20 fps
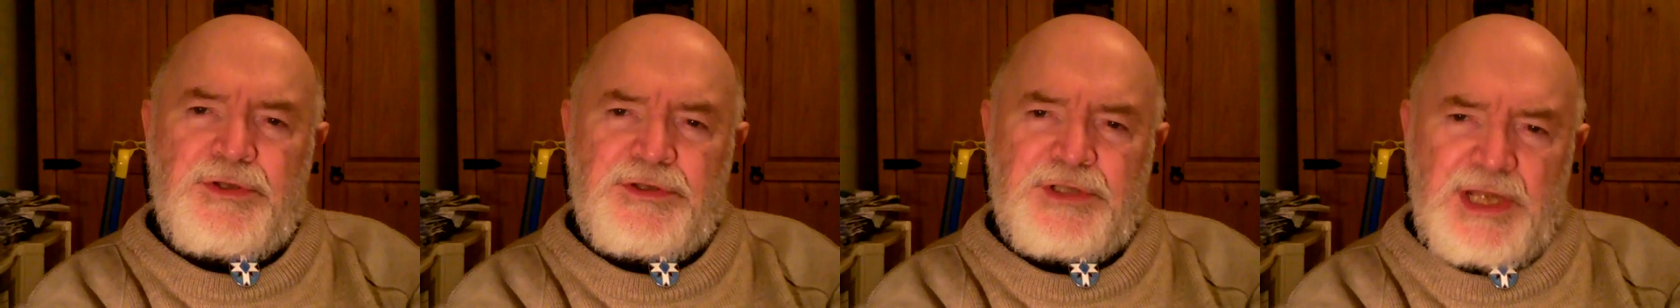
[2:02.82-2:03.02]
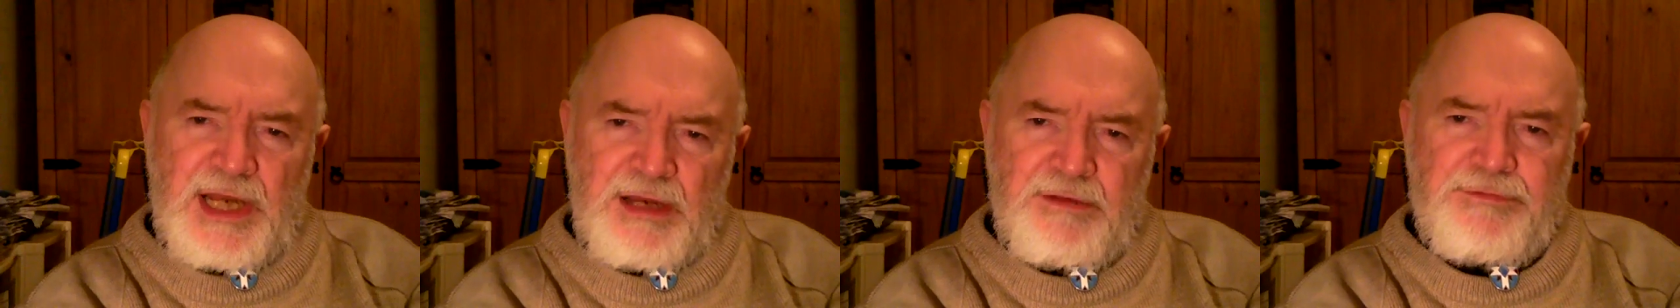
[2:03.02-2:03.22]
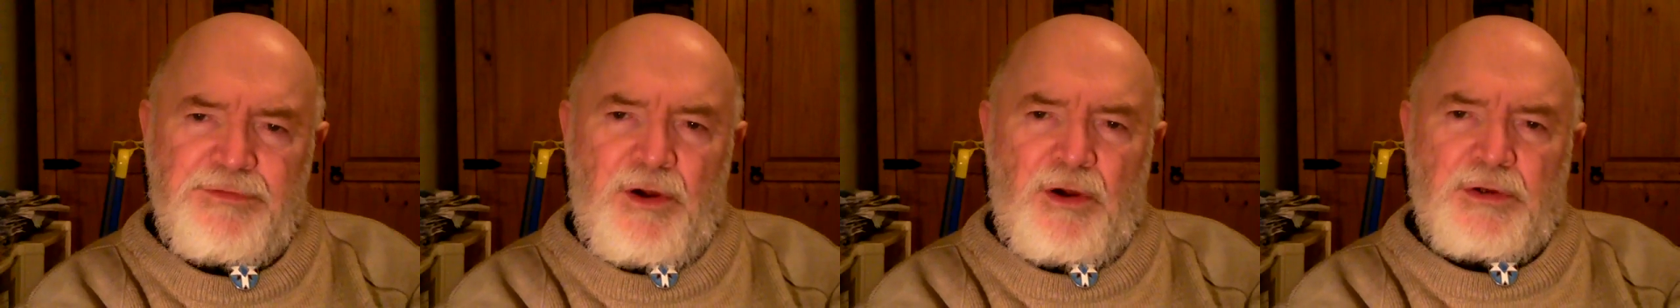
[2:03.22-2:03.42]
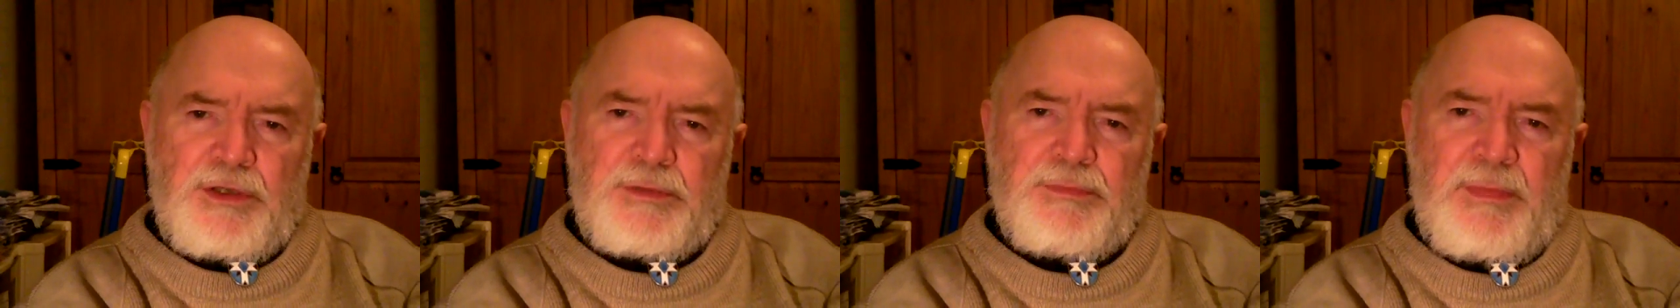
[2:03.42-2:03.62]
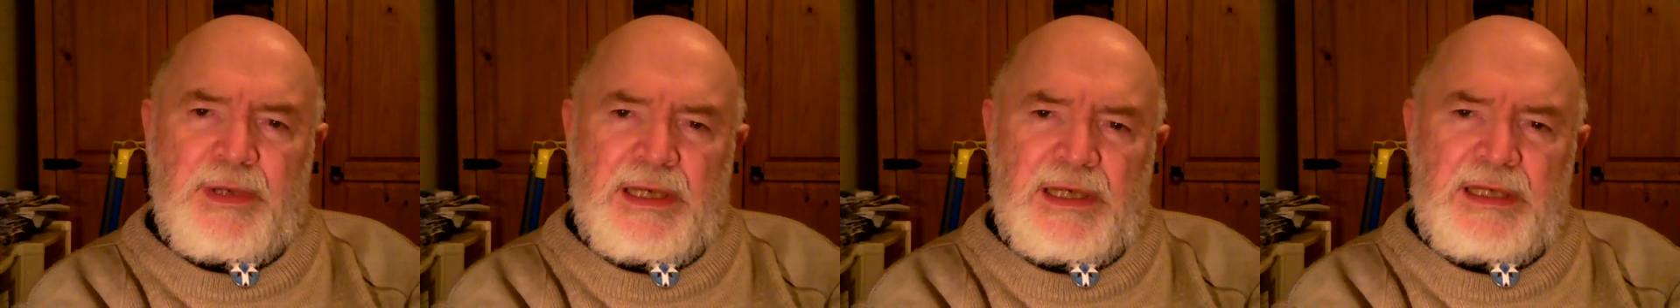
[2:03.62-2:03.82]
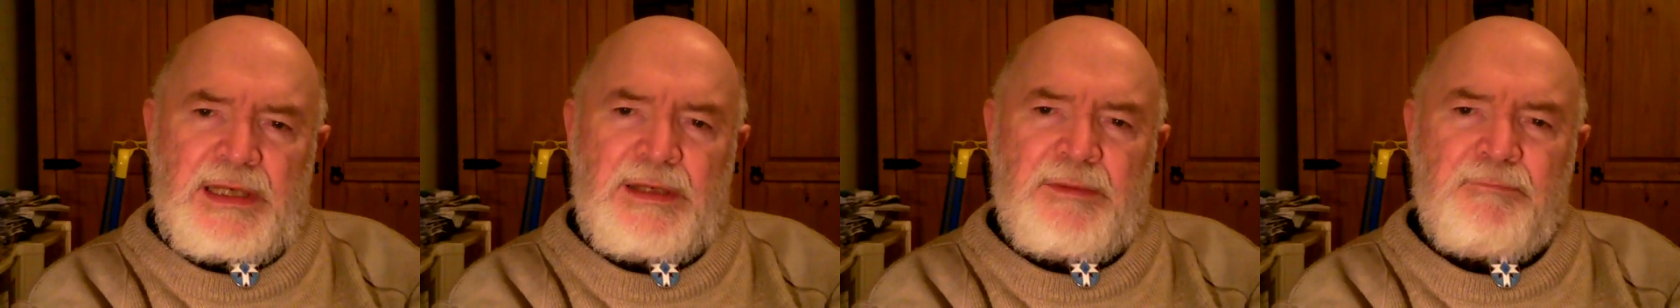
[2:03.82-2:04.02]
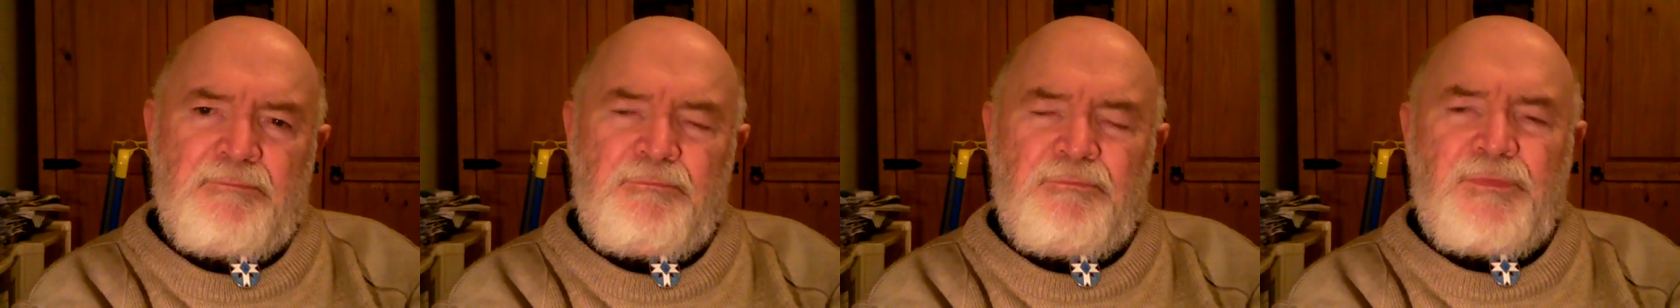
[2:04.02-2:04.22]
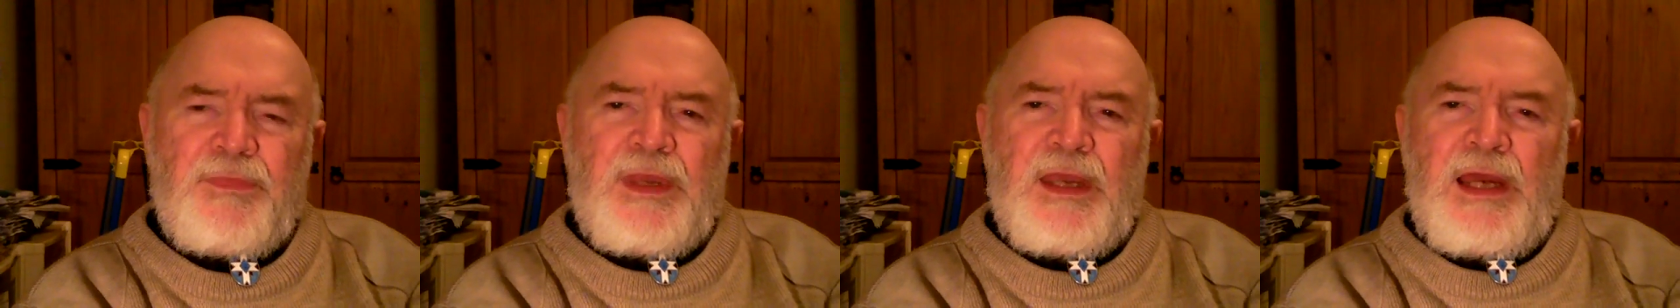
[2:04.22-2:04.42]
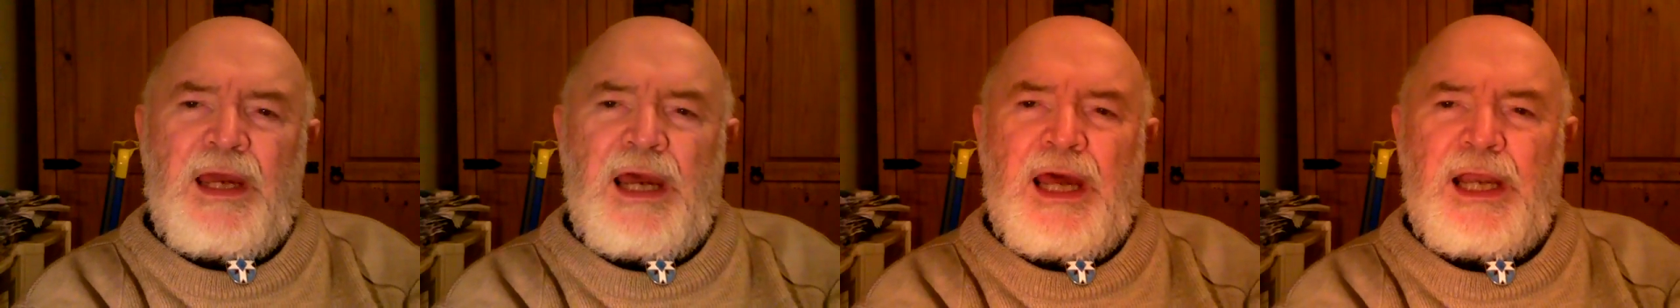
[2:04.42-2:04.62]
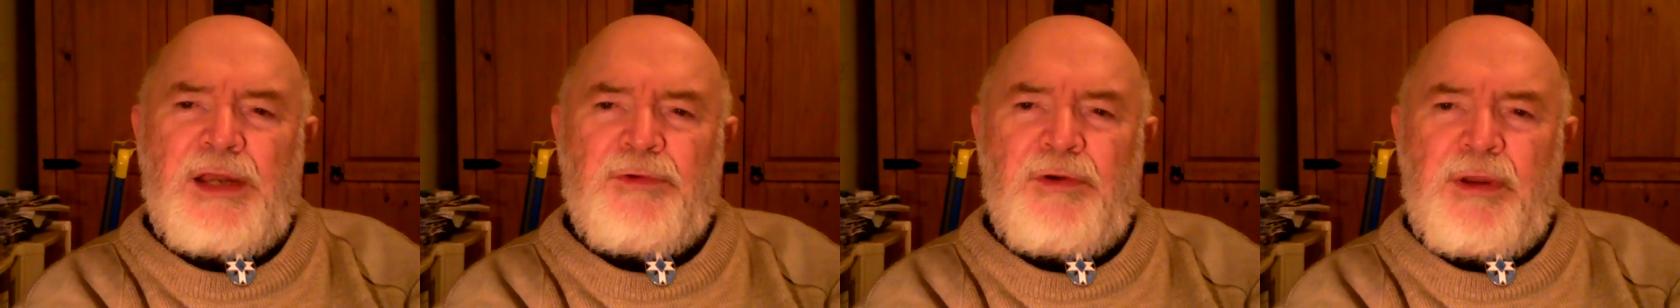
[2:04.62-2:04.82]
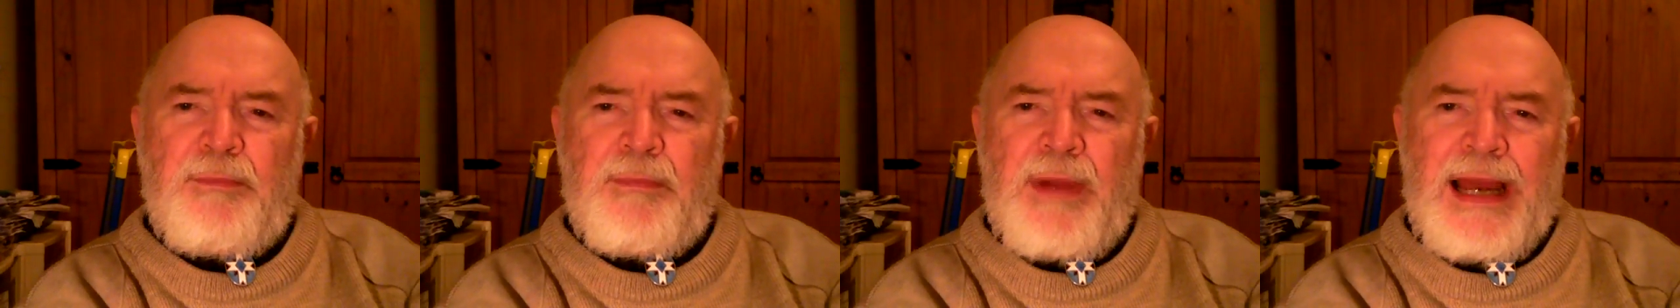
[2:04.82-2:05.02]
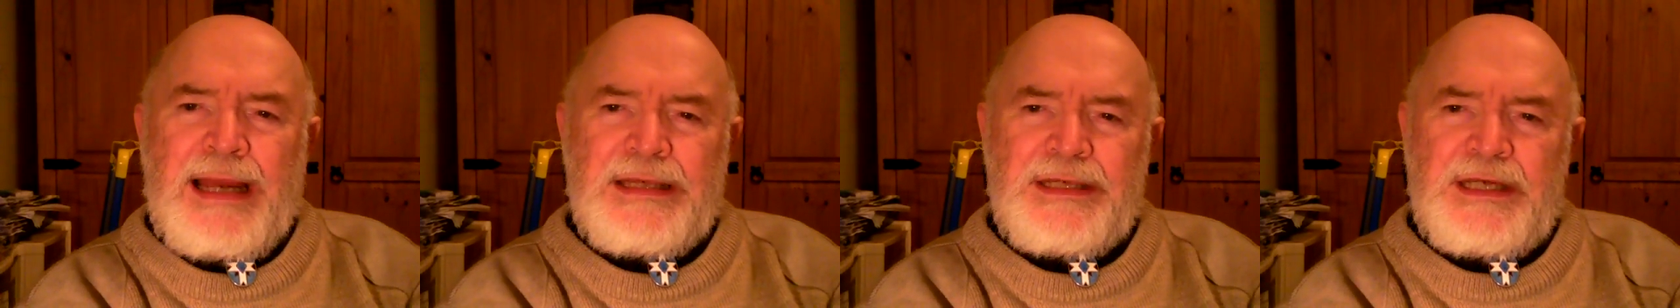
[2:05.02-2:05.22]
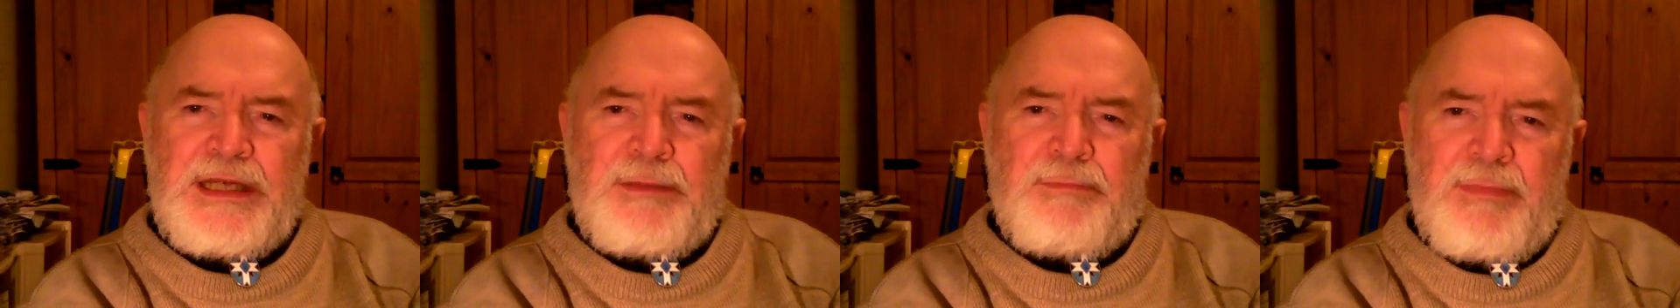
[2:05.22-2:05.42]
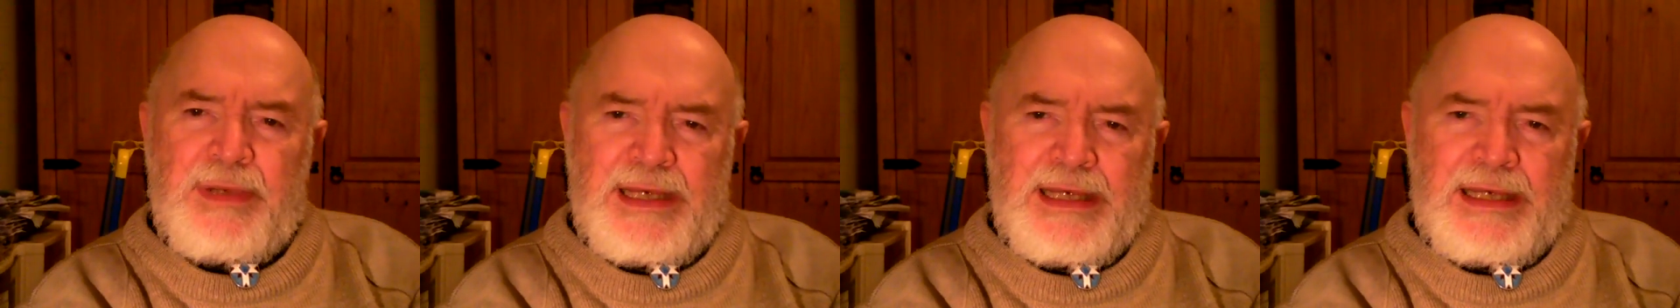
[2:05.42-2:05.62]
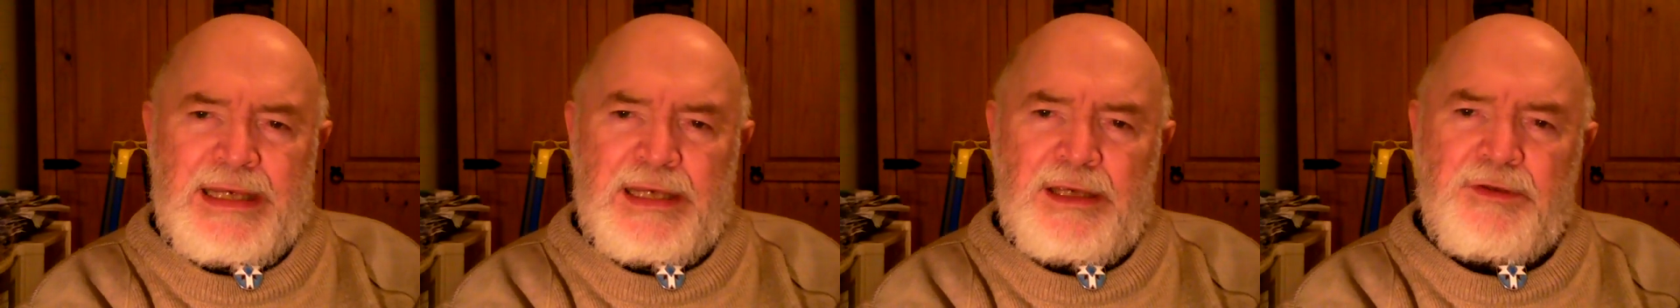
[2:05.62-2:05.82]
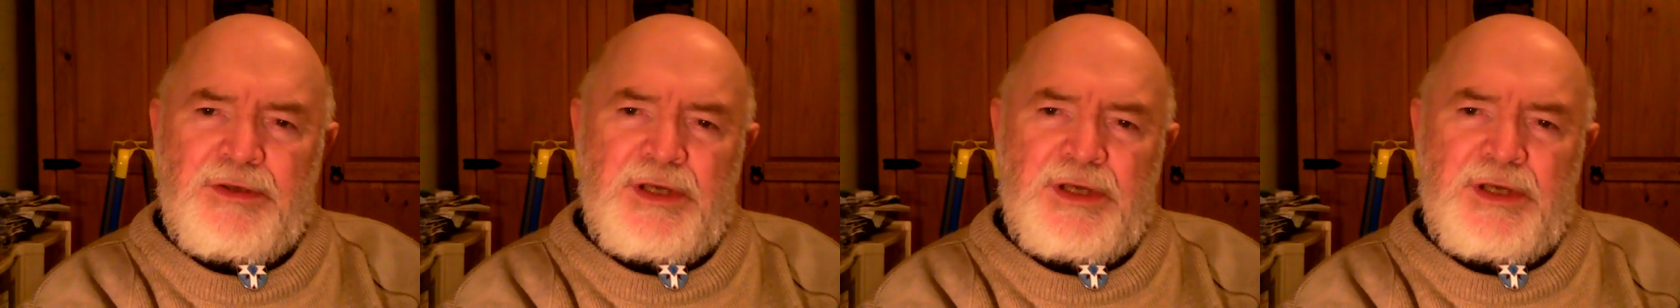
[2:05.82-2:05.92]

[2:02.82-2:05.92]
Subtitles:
she telephoned me and reminded me